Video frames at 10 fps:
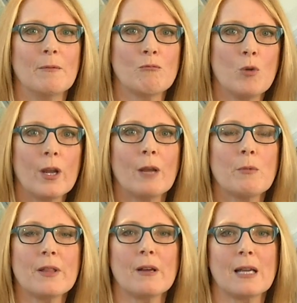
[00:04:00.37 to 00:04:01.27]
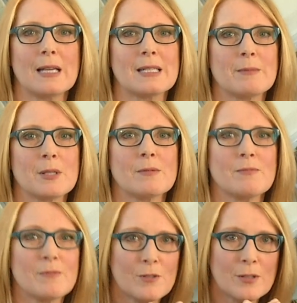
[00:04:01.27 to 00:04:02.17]
working with our customers
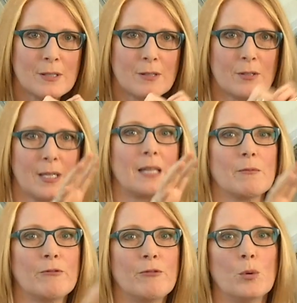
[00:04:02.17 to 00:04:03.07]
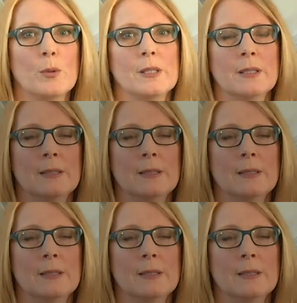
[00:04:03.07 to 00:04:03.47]
to take them forward.